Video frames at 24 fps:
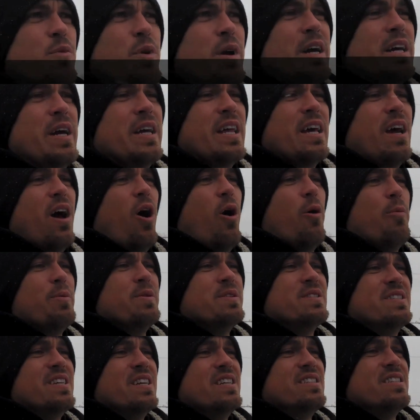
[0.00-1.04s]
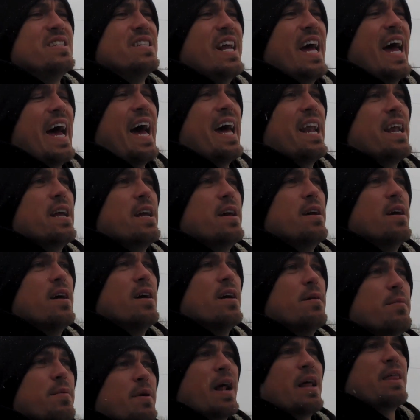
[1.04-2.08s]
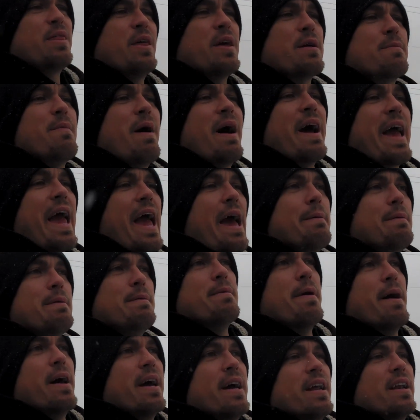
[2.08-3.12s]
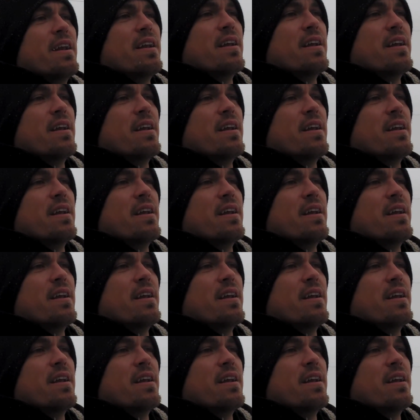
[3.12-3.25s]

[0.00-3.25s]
Really hoping Cincinnati, but I think Miami might.